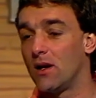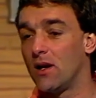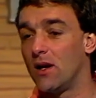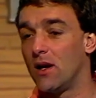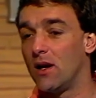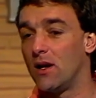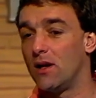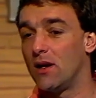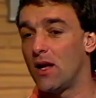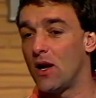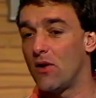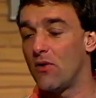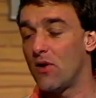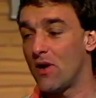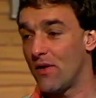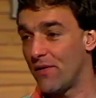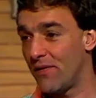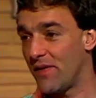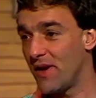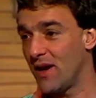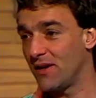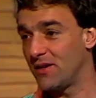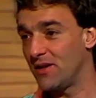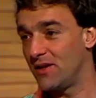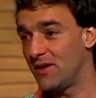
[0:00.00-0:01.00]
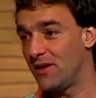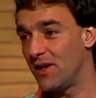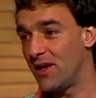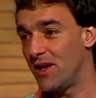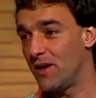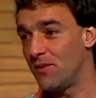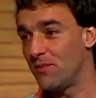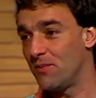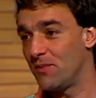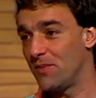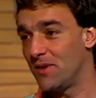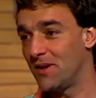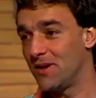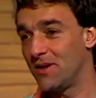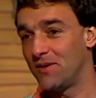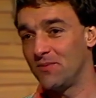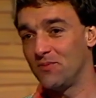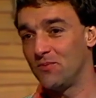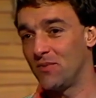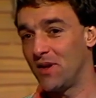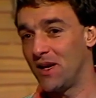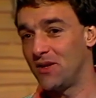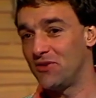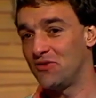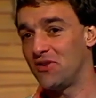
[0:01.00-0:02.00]
and how it affected them,
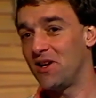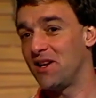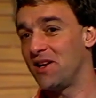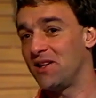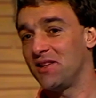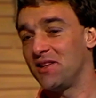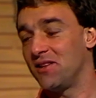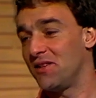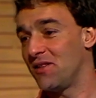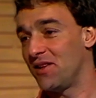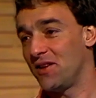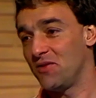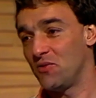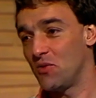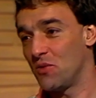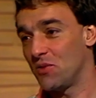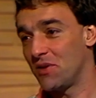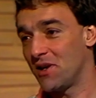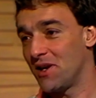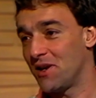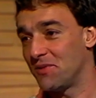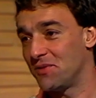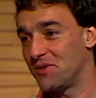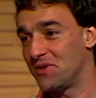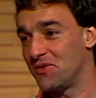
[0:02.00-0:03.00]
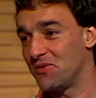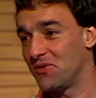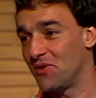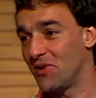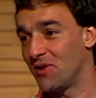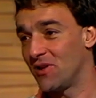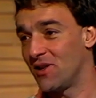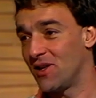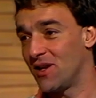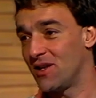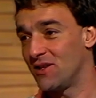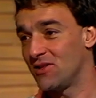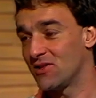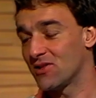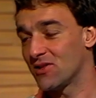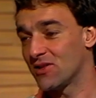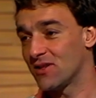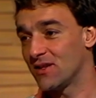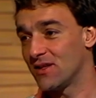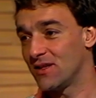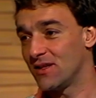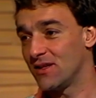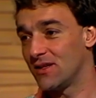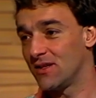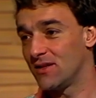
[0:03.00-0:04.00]
I dreaded to think what would happen to our lads.
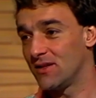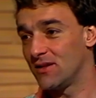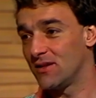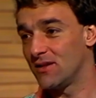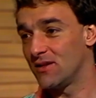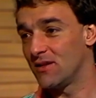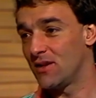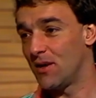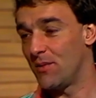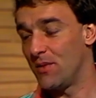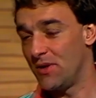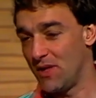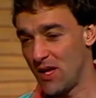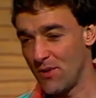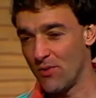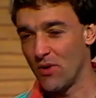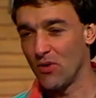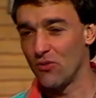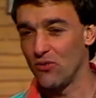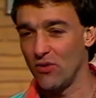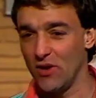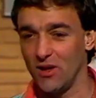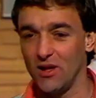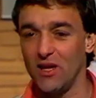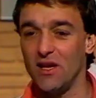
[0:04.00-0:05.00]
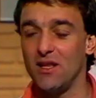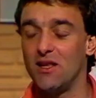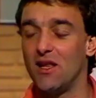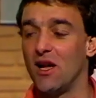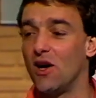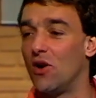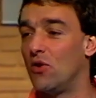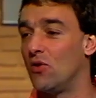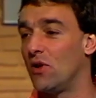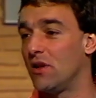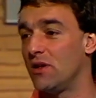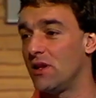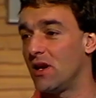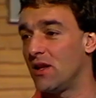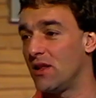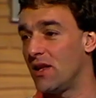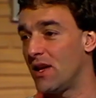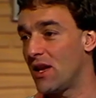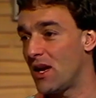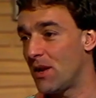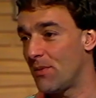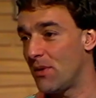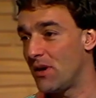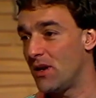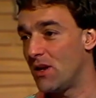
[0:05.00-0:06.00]
I mean, they were really down, and yet
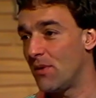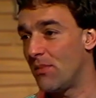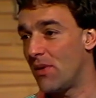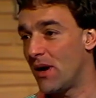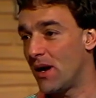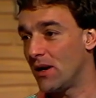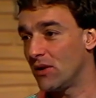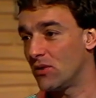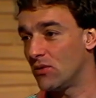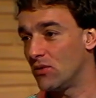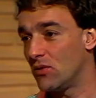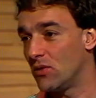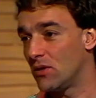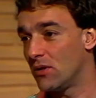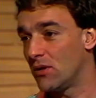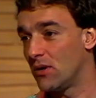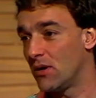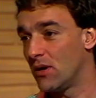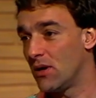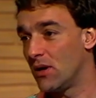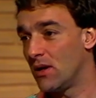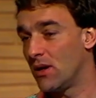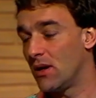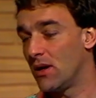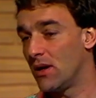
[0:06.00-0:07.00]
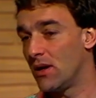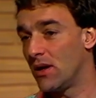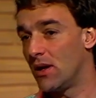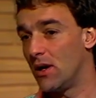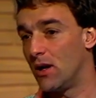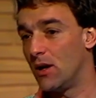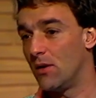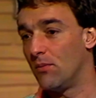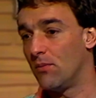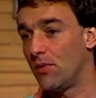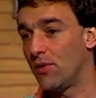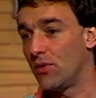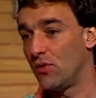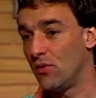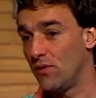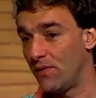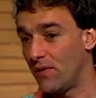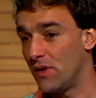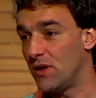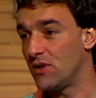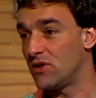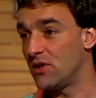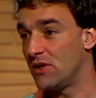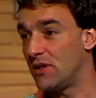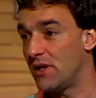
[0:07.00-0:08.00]
they come in the back door through
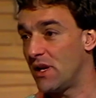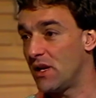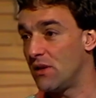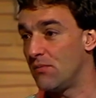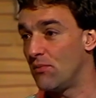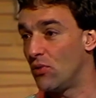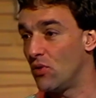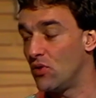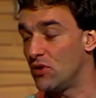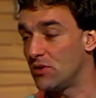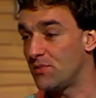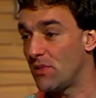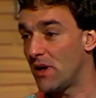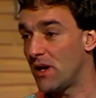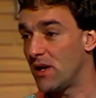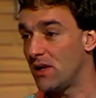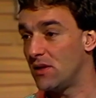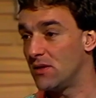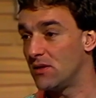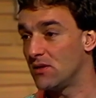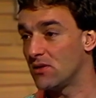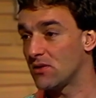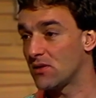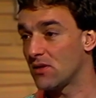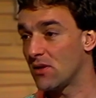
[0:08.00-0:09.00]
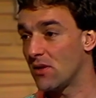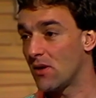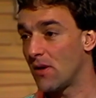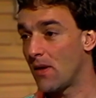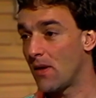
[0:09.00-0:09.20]
finishing 9 points behind us.